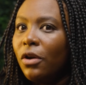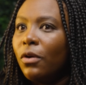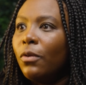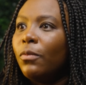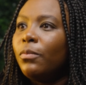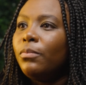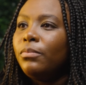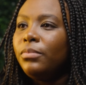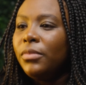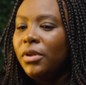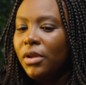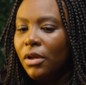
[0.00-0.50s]
You
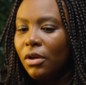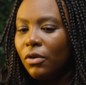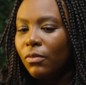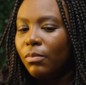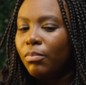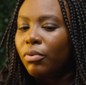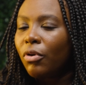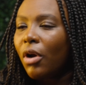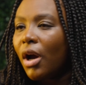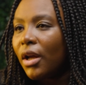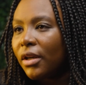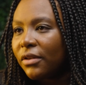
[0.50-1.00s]
know, you
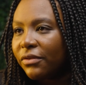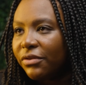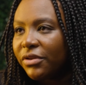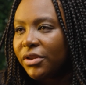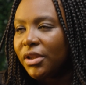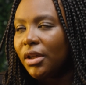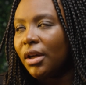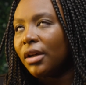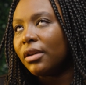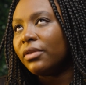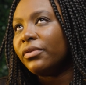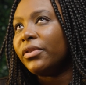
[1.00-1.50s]
know, product
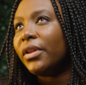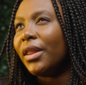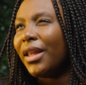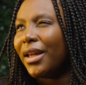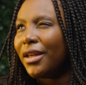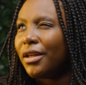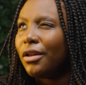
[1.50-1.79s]
photography.